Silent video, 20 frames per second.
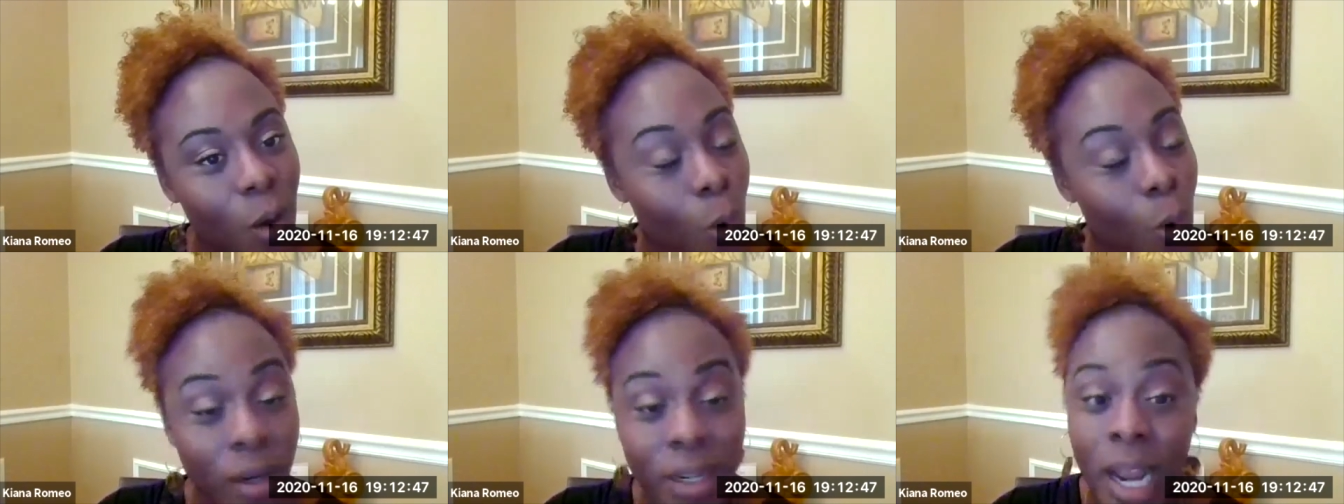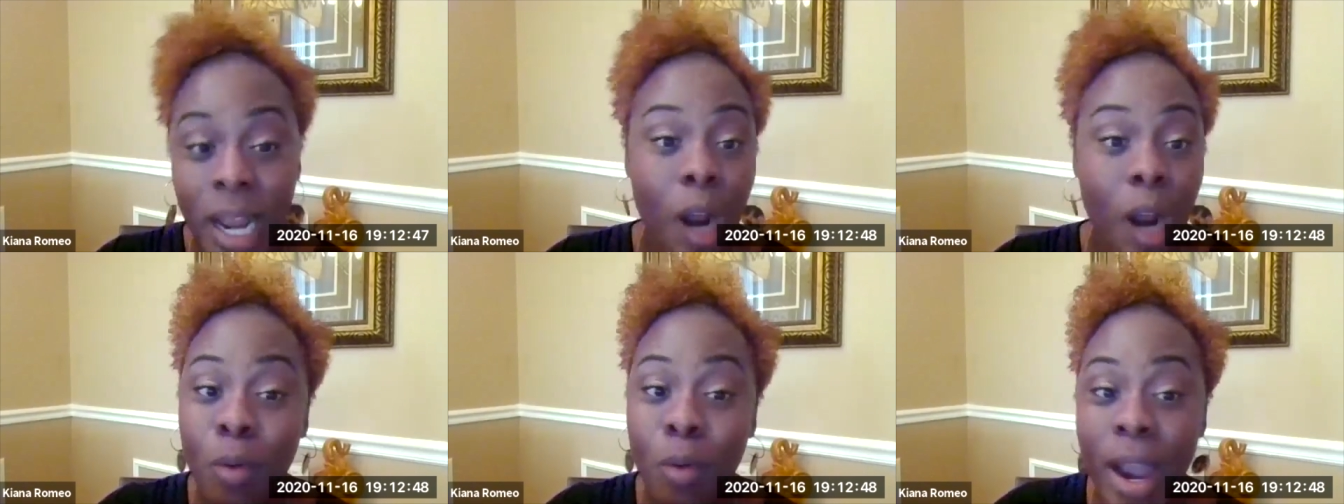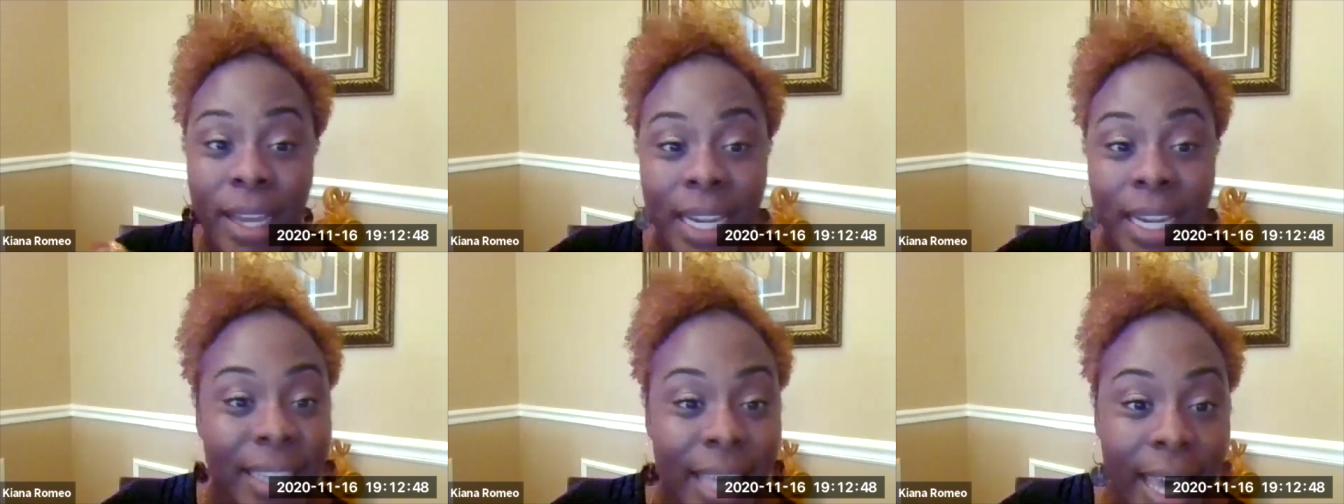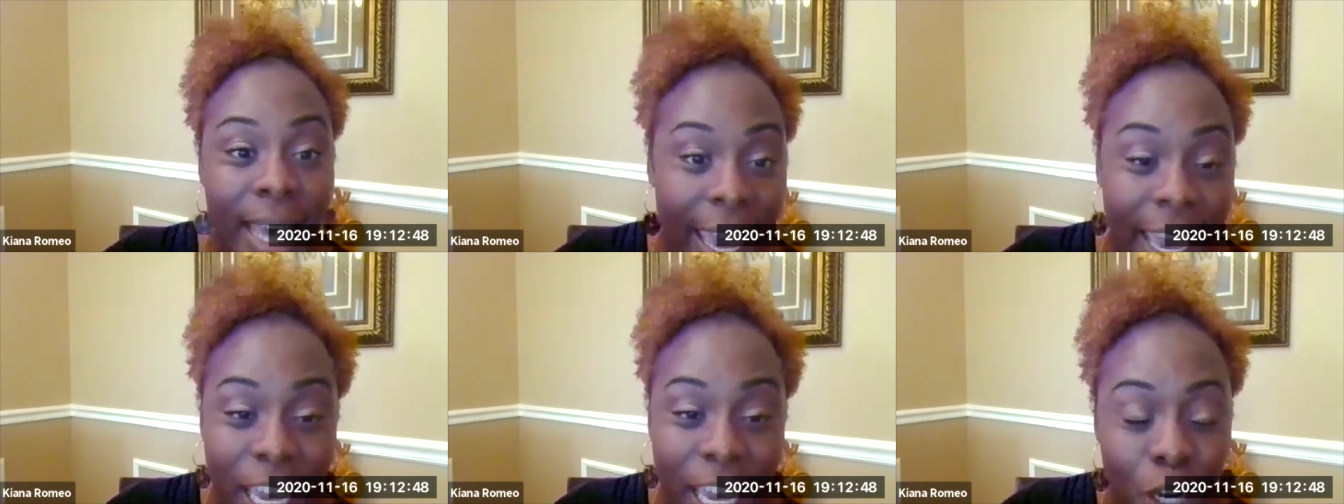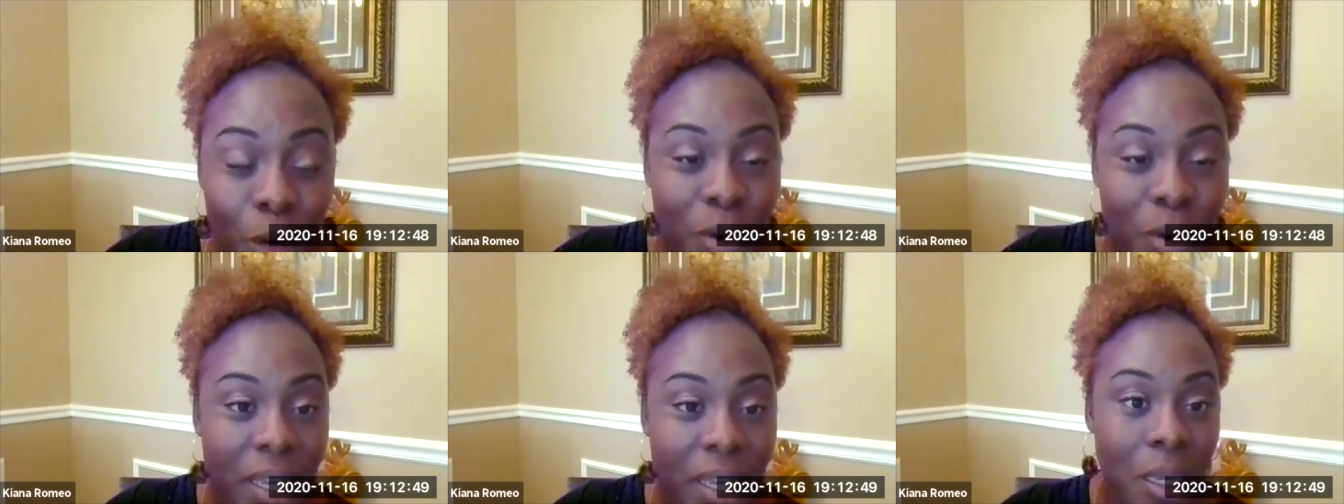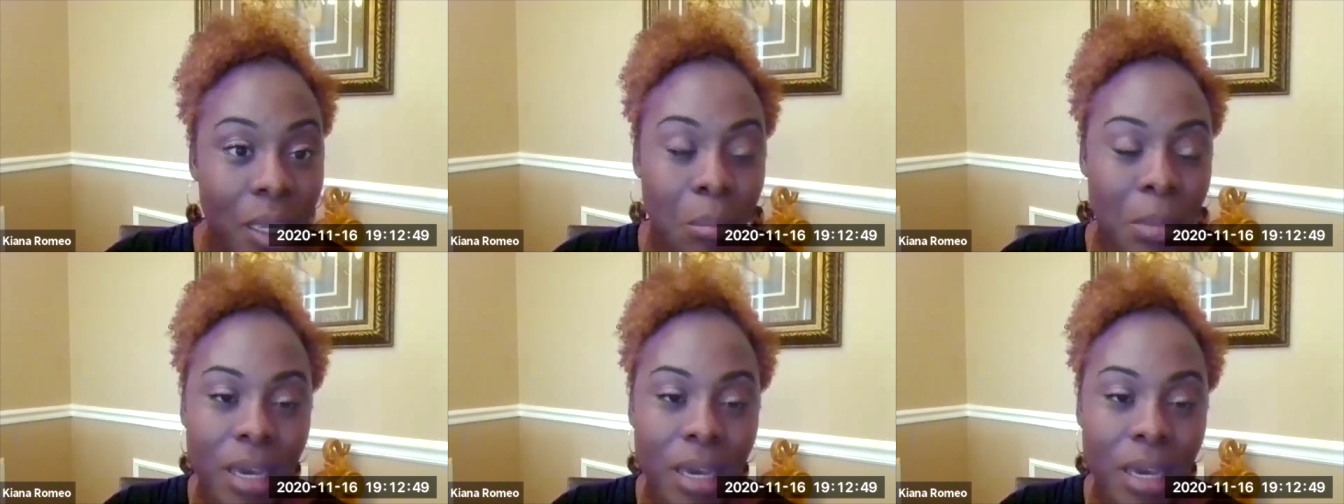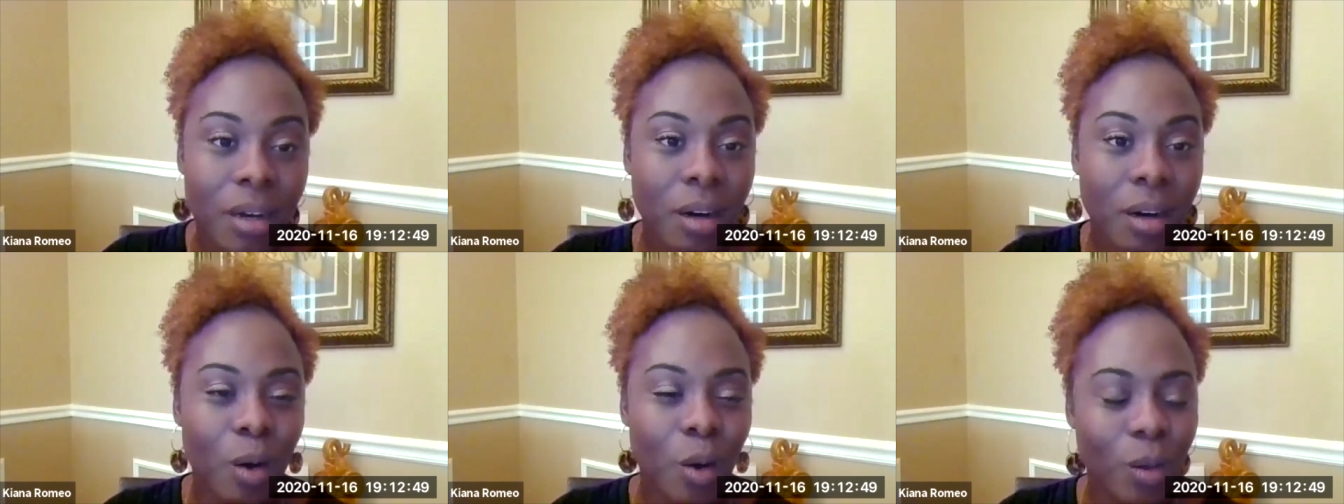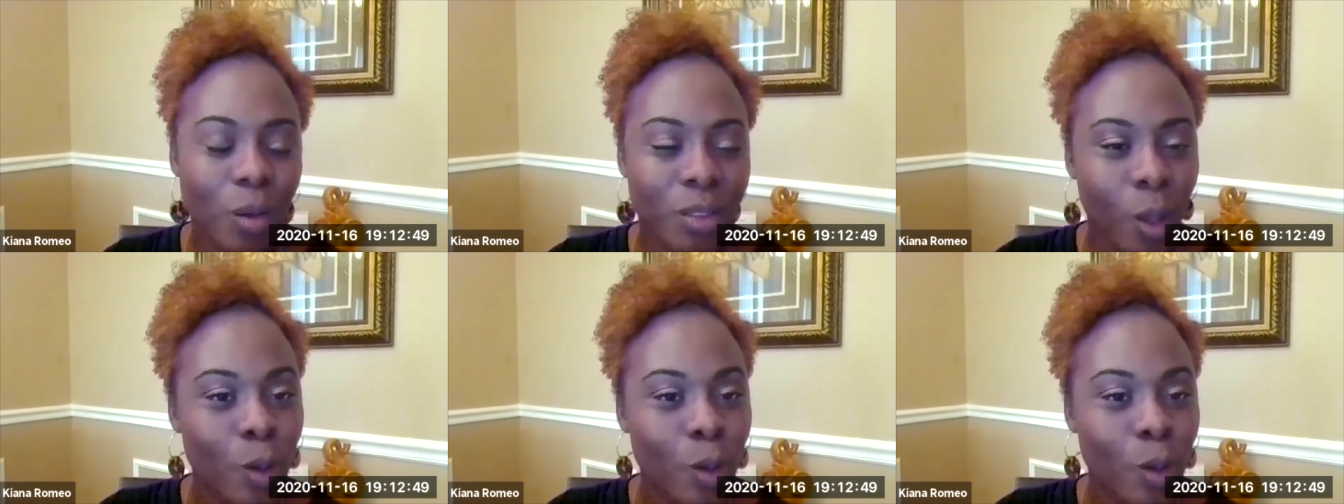or not writing that angry email.